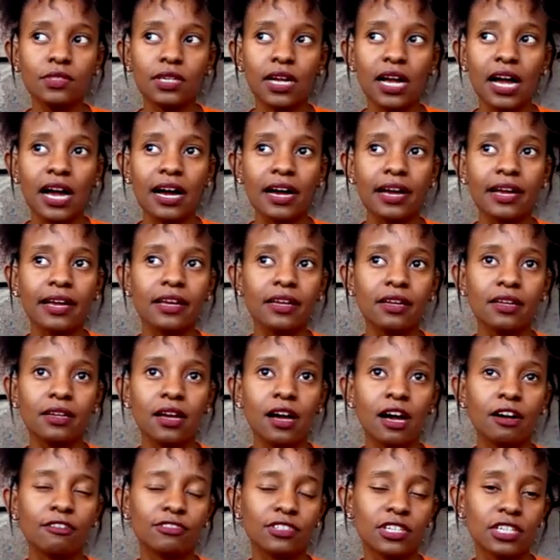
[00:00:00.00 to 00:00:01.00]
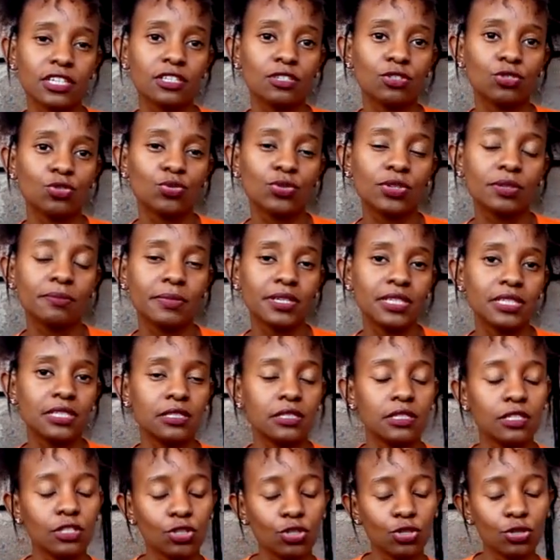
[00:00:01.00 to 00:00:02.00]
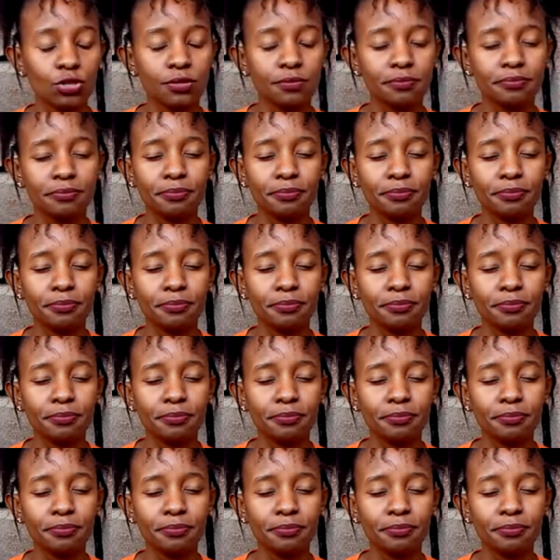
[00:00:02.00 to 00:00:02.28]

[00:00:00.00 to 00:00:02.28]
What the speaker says: I have started doing meditation